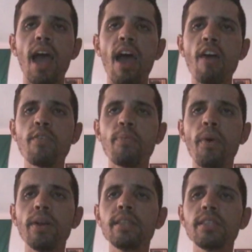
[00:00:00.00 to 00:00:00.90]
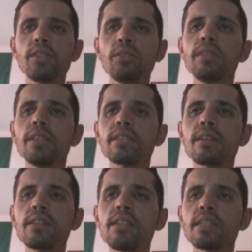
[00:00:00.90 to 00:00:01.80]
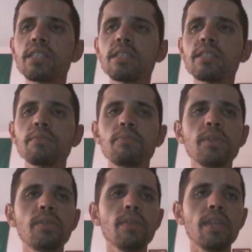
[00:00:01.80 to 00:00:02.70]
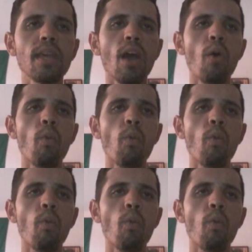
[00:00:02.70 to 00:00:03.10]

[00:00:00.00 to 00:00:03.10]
have pointed to the connections between